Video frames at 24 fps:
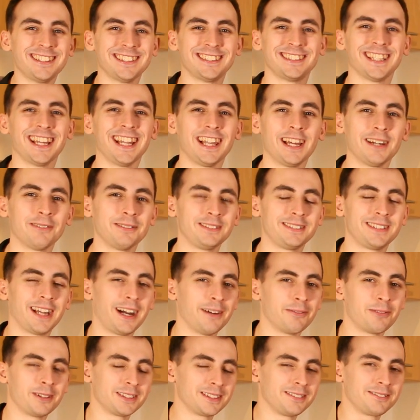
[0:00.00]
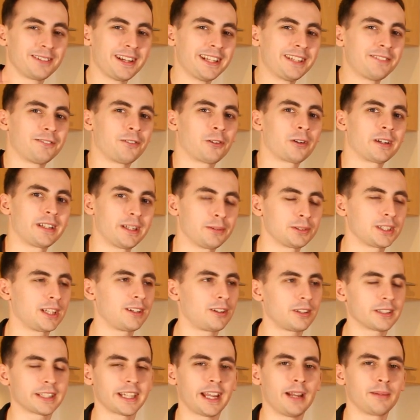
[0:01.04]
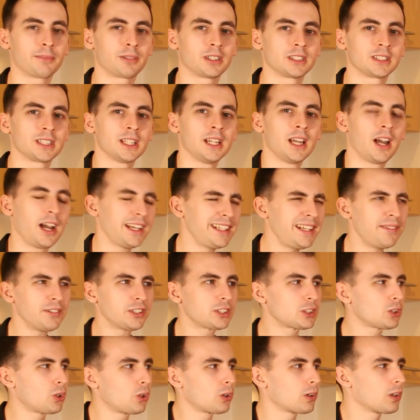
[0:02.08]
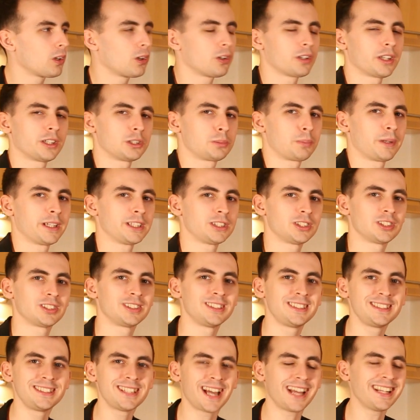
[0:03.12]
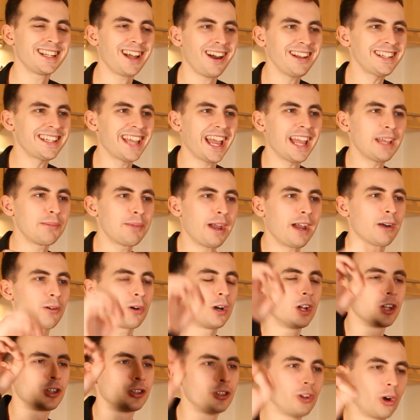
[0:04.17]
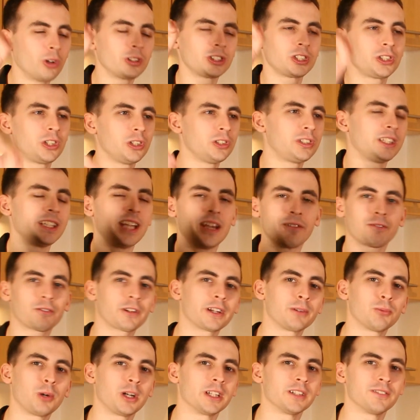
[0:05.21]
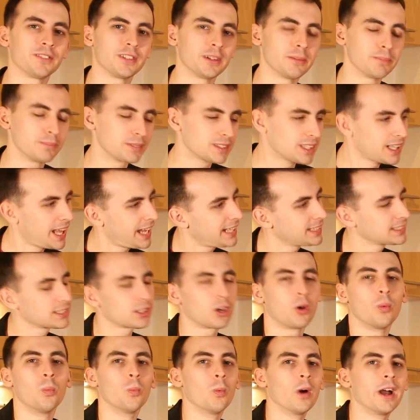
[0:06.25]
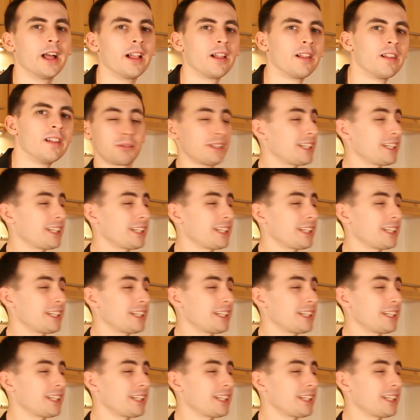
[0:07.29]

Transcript: You could tell I, would, I wasn't ready for it. There was a lot of cameras. I never saw a lot of those pictures, and I came out not good in every one of them, so that's gone well.